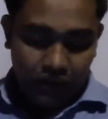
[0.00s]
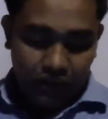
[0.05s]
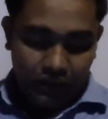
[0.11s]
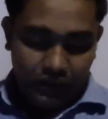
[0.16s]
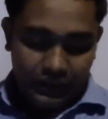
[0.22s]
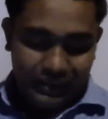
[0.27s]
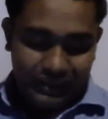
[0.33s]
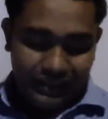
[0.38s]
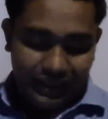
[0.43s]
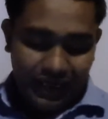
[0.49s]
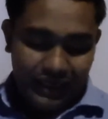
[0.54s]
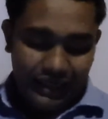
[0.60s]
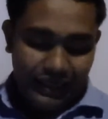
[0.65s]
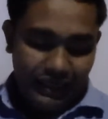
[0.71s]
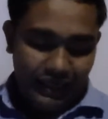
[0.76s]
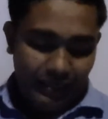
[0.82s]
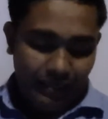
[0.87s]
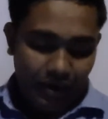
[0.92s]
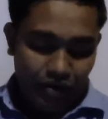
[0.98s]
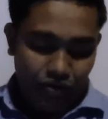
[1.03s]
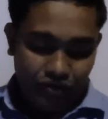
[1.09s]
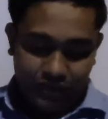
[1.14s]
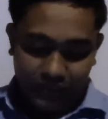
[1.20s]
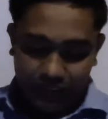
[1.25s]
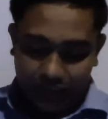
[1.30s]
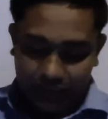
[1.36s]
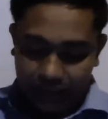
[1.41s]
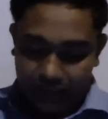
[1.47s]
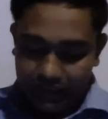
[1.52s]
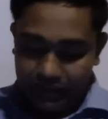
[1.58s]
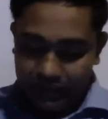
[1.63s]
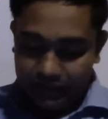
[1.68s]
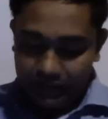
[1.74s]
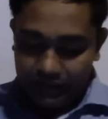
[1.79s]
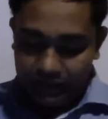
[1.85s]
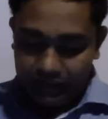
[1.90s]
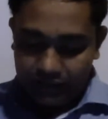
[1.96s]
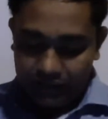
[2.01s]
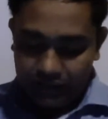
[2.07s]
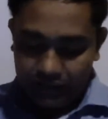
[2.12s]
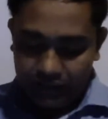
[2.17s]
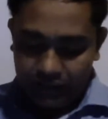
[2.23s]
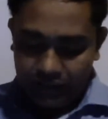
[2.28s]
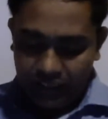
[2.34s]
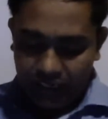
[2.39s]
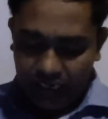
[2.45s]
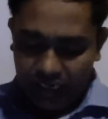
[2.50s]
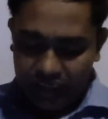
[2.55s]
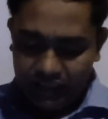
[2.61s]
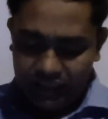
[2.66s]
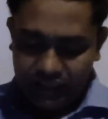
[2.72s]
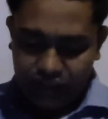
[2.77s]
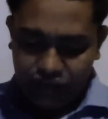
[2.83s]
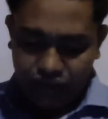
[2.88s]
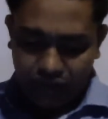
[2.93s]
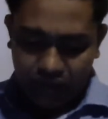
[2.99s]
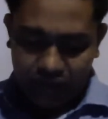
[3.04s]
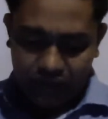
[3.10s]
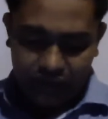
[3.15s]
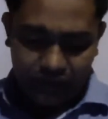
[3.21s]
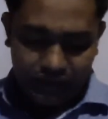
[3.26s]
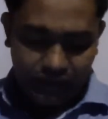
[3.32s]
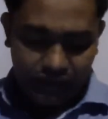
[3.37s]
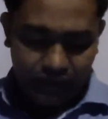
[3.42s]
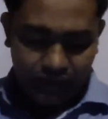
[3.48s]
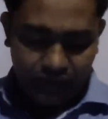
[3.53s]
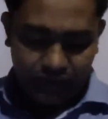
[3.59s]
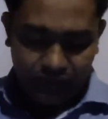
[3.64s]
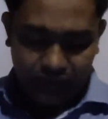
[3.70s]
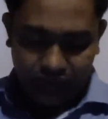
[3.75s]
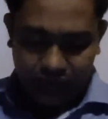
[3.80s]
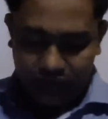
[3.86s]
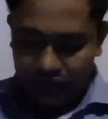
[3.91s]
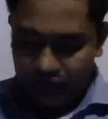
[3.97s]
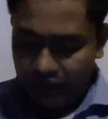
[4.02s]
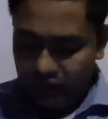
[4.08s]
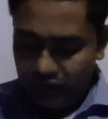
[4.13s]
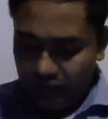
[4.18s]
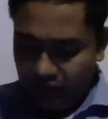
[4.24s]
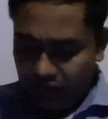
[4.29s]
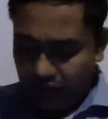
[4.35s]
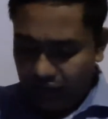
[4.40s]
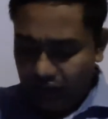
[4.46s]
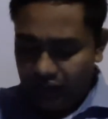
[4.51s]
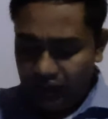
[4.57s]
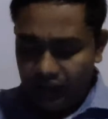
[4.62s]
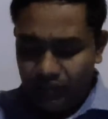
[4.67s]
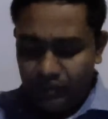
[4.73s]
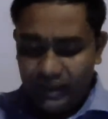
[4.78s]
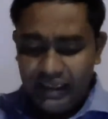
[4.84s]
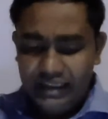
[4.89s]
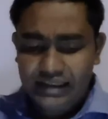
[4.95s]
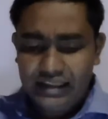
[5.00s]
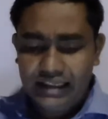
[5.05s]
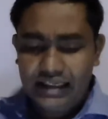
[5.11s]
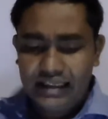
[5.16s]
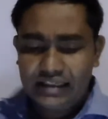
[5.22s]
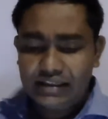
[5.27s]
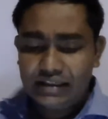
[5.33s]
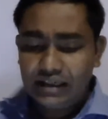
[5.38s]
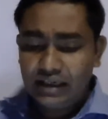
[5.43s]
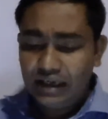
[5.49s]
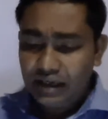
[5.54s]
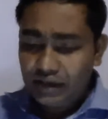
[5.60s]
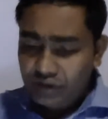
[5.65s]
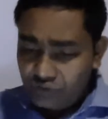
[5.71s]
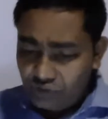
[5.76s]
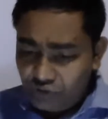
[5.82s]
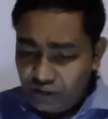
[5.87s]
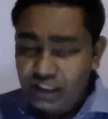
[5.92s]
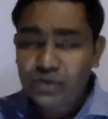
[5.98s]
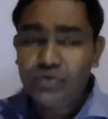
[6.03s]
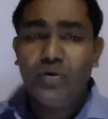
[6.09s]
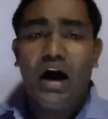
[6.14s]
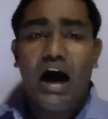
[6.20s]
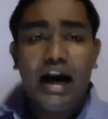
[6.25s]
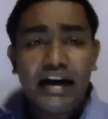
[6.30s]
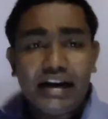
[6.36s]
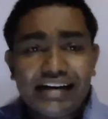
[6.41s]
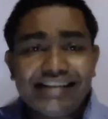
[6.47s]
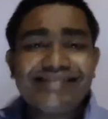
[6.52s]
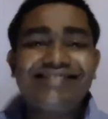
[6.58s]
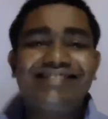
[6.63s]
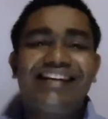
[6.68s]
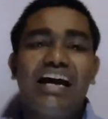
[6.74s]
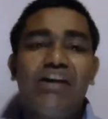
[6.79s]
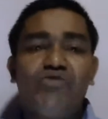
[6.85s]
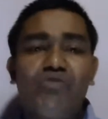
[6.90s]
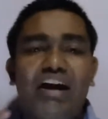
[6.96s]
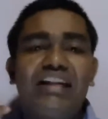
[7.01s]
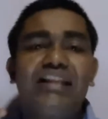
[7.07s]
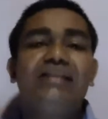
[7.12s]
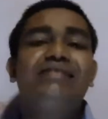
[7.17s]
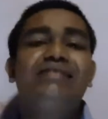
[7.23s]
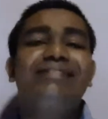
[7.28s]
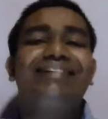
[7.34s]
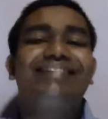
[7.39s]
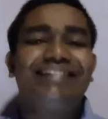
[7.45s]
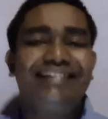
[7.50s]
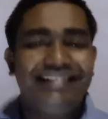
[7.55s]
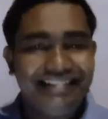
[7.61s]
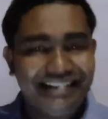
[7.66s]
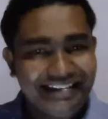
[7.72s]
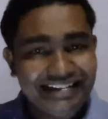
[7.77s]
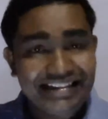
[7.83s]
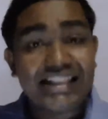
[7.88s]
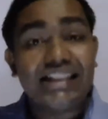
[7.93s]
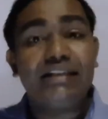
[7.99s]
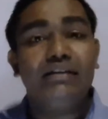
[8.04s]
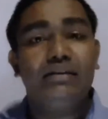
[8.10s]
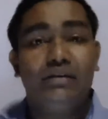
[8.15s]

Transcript: study about circles. Under this one, the main thing is you need to understand what the circle is.